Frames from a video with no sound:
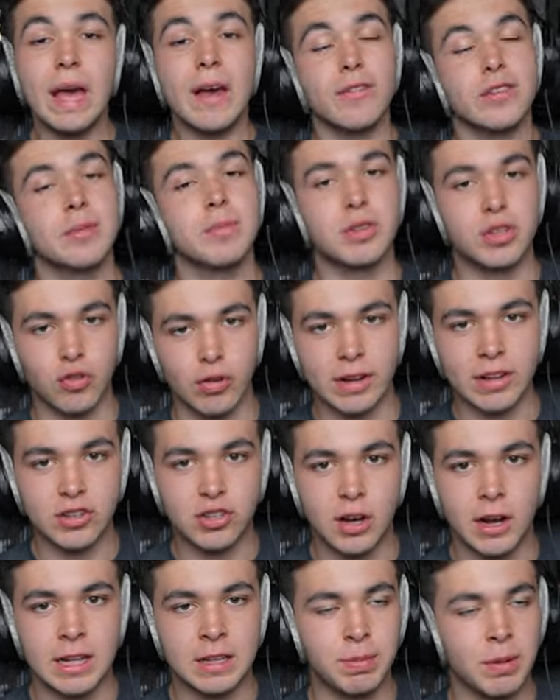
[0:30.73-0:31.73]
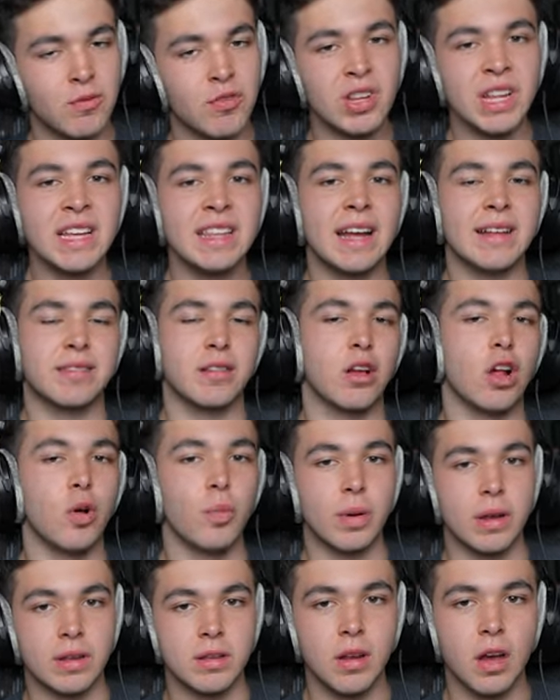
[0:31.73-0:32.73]
have some screenshots, but really that's all
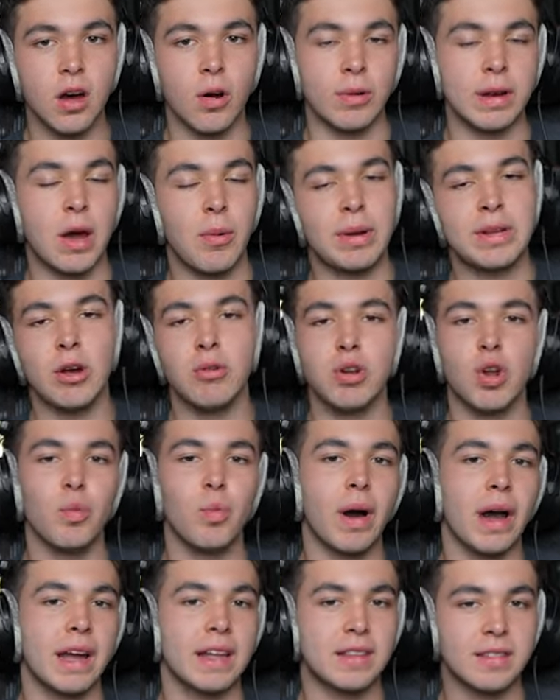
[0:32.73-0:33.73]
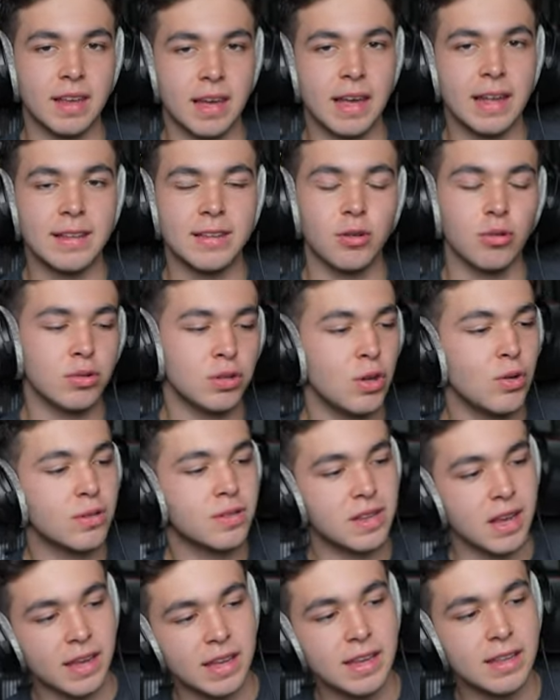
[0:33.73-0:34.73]
we know. Now, we don't know why it's cancelled. Yut
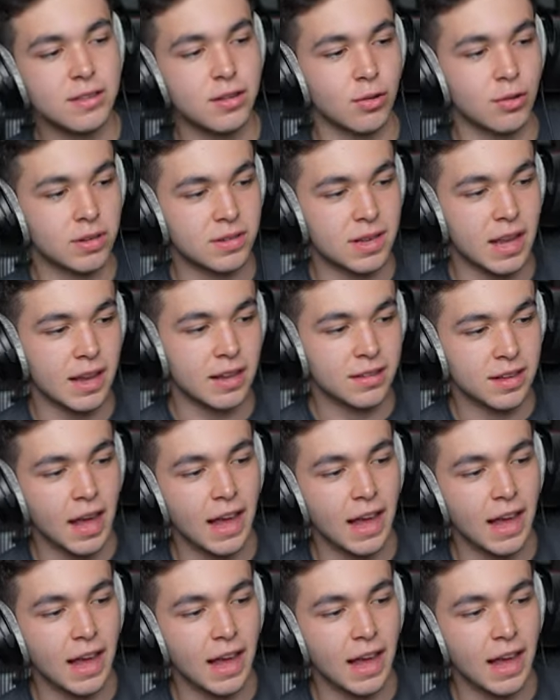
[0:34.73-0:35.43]
Saito says,